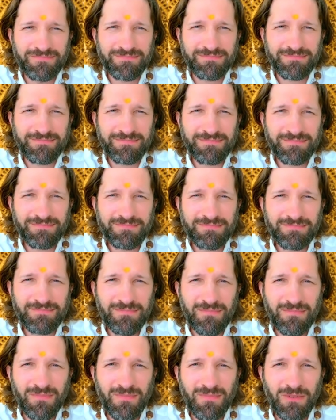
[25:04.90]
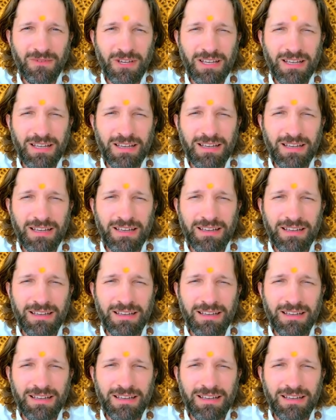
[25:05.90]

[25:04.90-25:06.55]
Nothing is said.